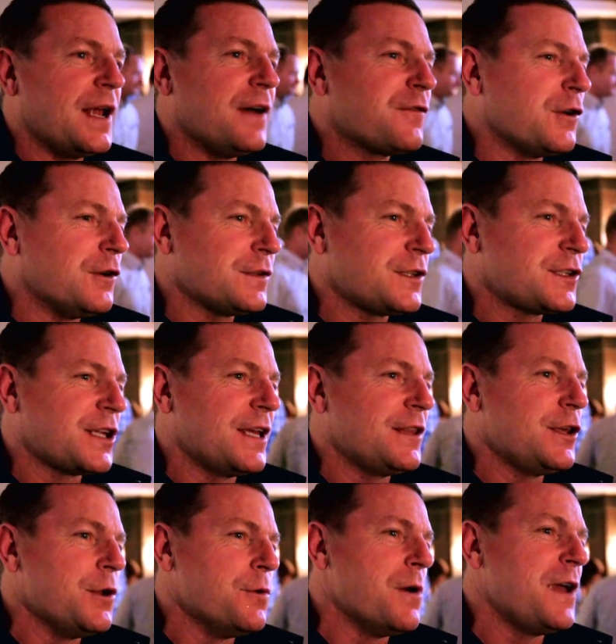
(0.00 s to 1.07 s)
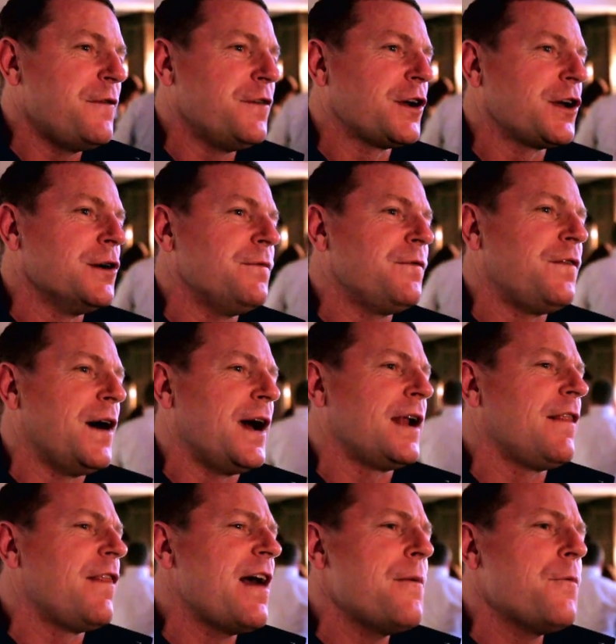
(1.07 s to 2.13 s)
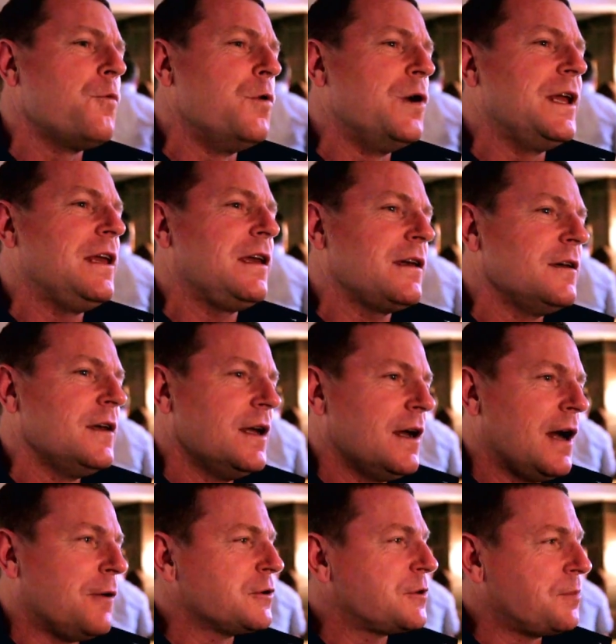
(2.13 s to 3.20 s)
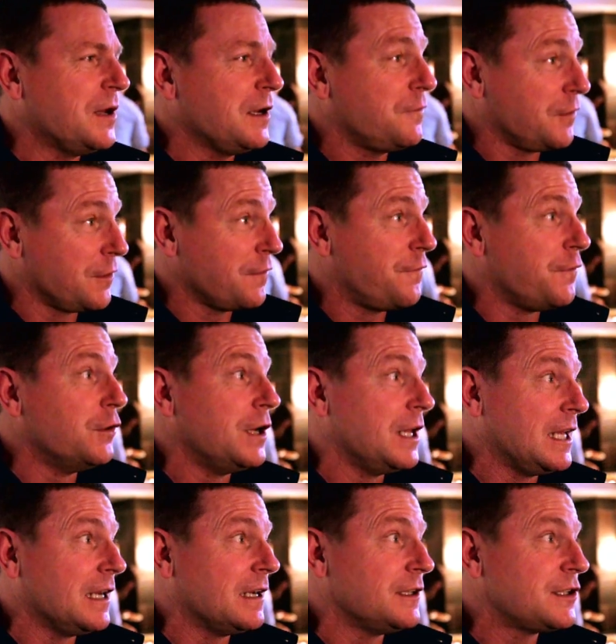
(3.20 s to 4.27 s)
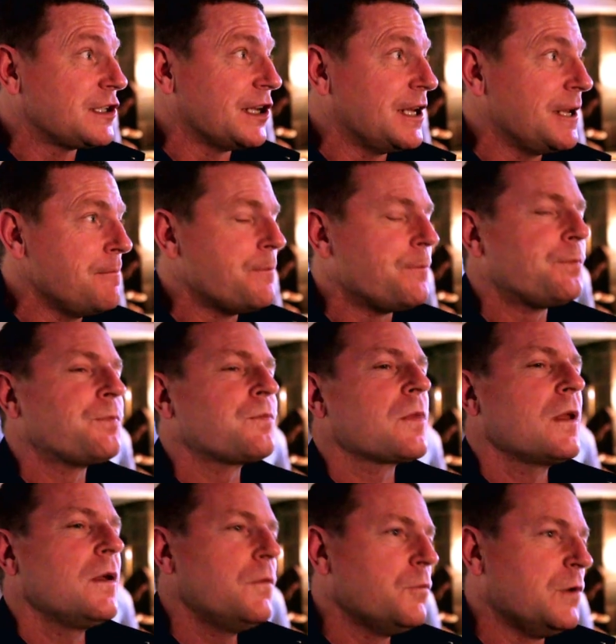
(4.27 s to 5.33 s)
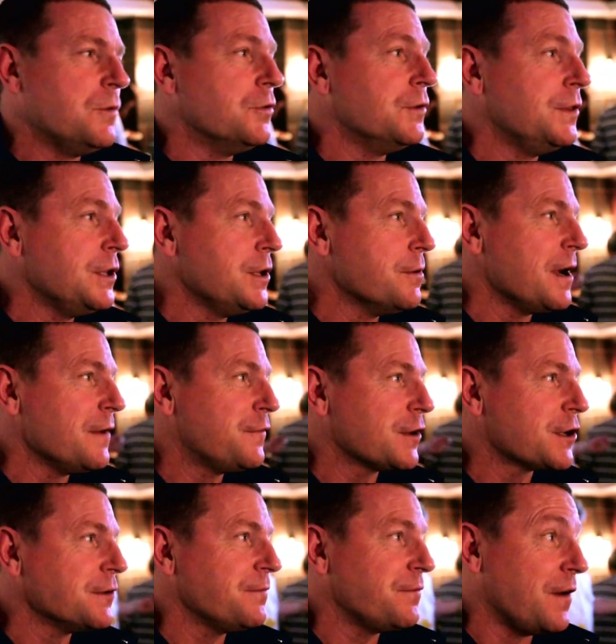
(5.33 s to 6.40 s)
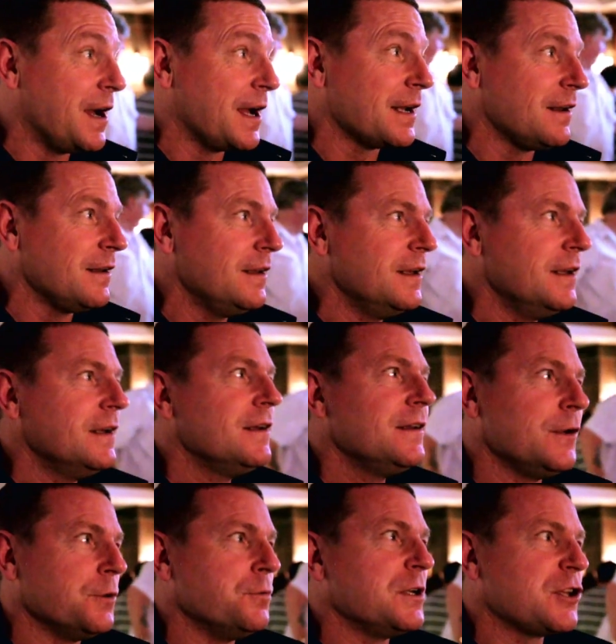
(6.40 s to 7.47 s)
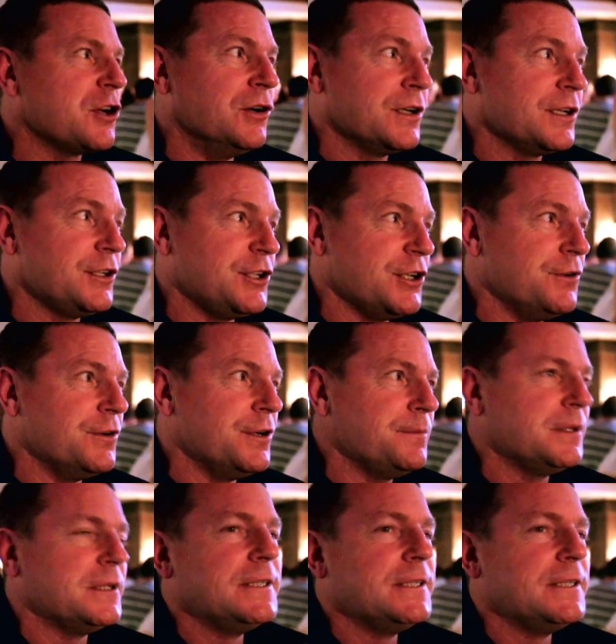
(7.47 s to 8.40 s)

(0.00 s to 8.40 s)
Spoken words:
I've got to say the UEFA Cup final, that week I was picked for the full England team. We won the UEFA Cup final, you know, we'd conquered Europe.